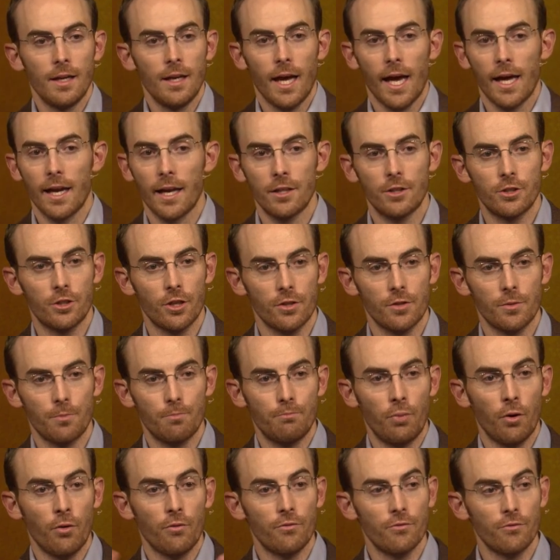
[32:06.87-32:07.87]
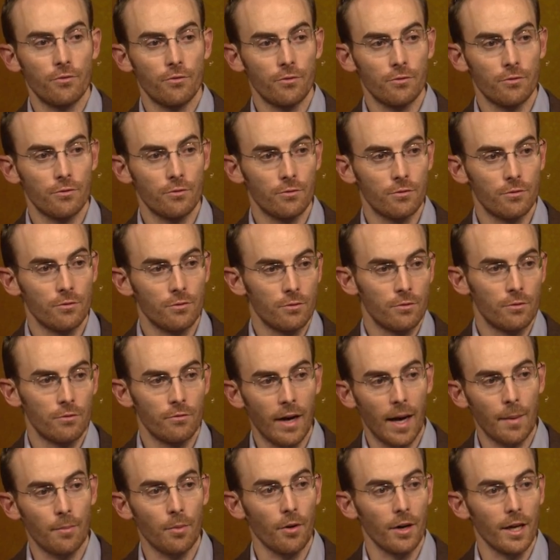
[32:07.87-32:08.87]
And it's just poof,
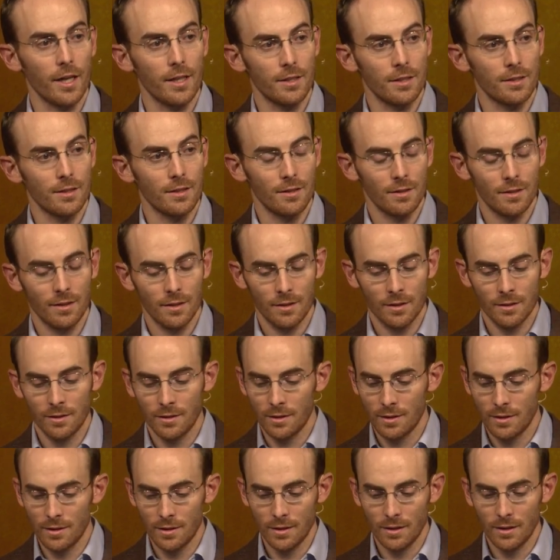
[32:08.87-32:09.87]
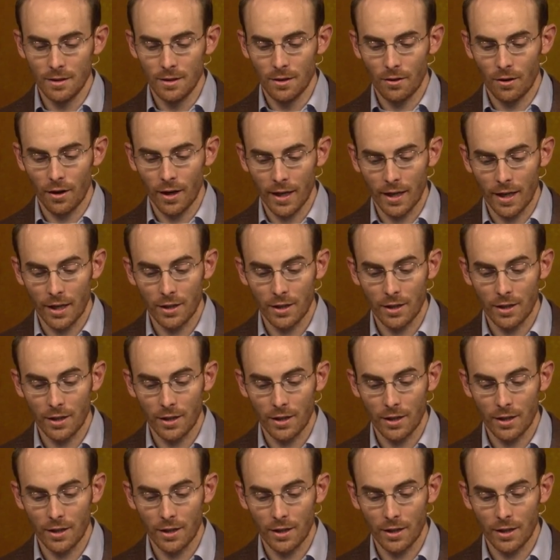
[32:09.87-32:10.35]
evaporates right?